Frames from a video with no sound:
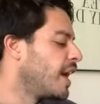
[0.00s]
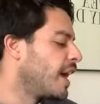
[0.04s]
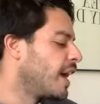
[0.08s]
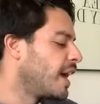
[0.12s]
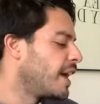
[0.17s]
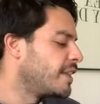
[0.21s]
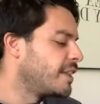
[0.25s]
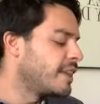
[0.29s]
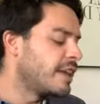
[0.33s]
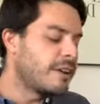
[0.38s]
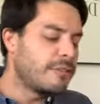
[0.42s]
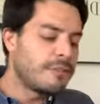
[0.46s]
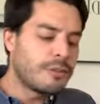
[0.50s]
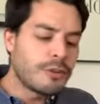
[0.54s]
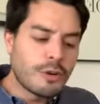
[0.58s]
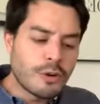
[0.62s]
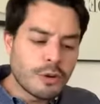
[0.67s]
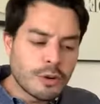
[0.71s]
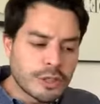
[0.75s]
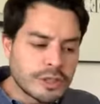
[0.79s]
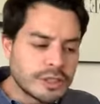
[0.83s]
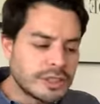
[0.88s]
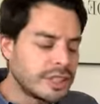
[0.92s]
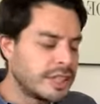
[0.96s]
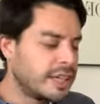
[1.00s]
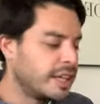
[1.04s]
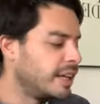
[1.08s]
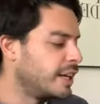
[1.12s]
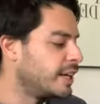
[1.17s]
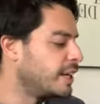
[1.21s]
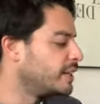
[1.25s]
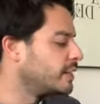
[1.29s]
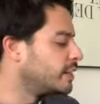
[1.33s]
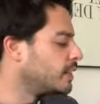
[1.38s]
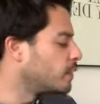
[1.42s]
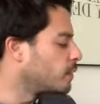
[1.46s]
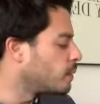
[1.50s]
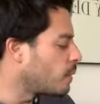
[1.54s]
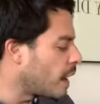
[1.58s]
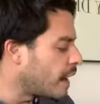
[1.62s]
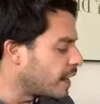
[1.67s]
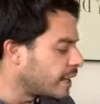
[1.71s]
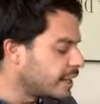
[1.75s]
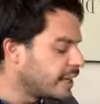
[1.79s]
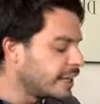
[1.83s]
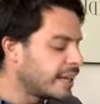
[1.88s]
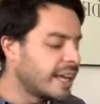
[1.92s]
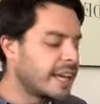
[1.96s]
And then of course, the
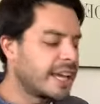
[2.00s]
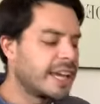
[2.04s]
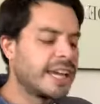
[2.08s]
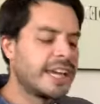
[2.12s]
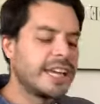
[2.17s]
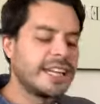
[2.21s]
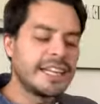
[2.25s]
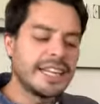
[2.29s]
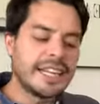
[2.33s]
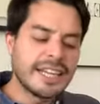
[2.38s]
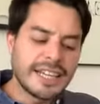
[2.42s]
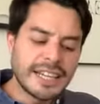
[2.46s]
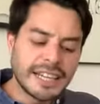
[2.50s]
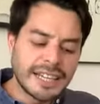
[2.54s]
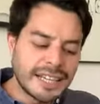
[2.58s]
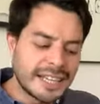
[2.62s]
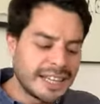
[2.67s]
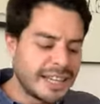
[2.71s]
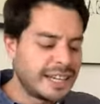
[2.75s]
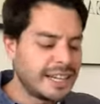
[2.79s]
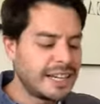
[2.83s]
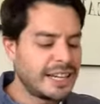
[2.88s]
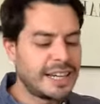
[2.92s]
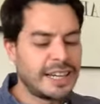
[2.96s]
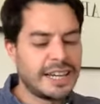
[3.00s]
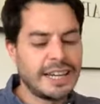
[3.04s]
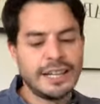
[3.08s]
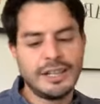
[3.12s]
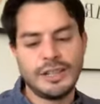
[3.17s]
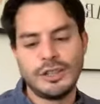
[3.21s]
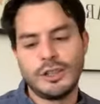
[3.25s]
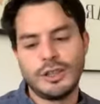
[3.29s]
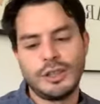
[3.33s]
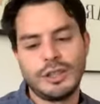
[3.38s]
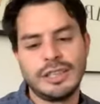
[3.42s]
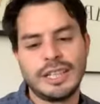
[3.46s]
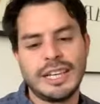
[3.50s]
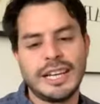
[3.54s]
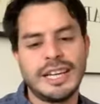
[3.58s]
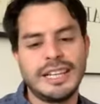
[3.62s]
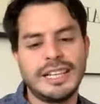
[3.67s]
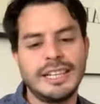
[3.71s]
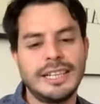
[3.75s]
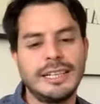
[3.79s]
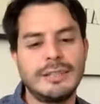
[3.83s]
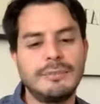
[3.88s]
grinding it and all that,